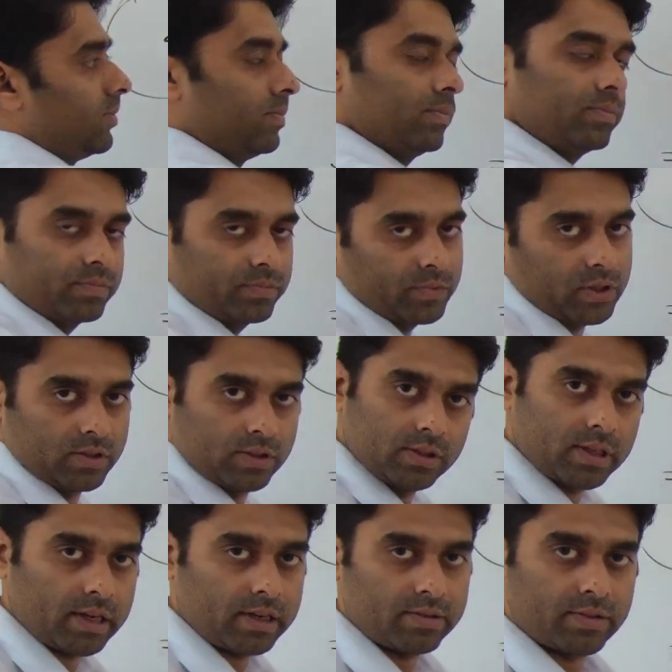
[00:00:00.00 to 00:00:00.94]
This is
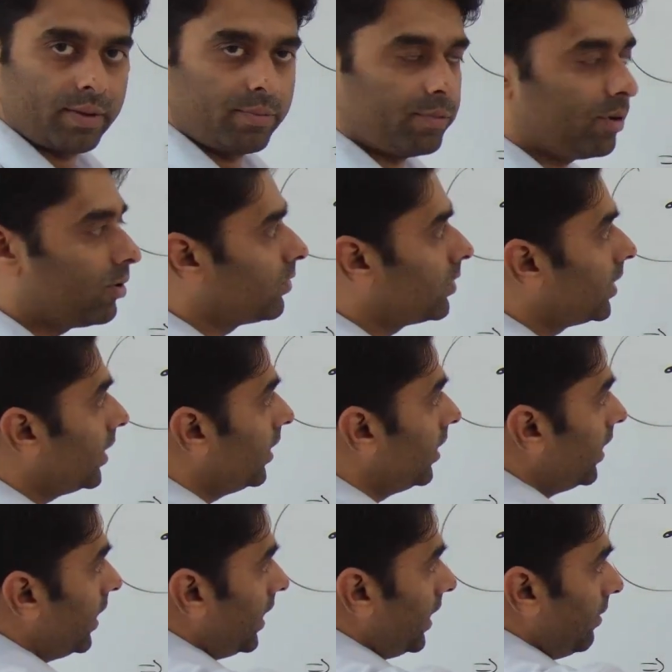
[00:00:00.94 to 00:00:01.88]
our escape velocity.
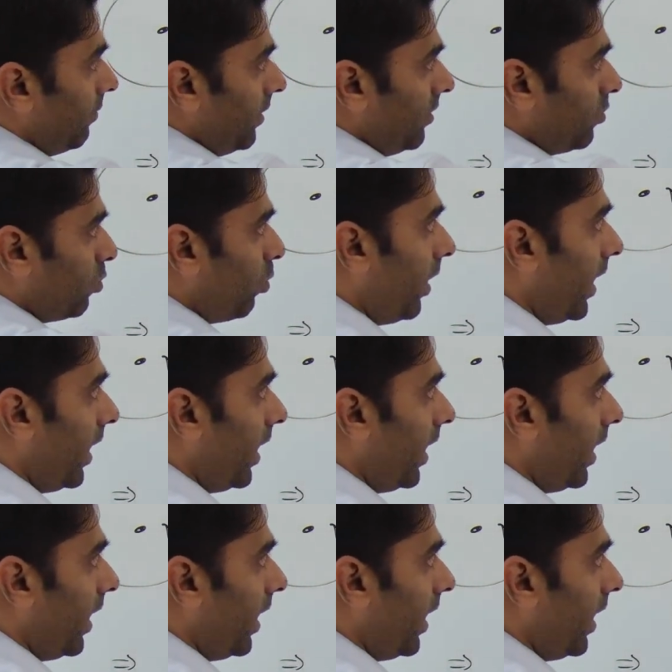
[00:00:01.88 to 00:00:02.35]
If we square